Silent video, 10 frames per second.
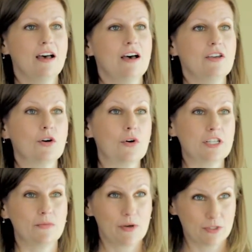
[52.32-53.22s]
You're going
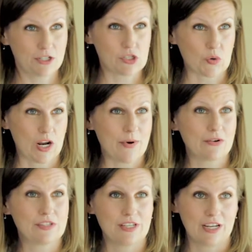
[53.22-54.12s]
to be able to describe how
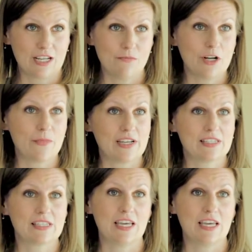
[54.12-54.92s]
standing minimizes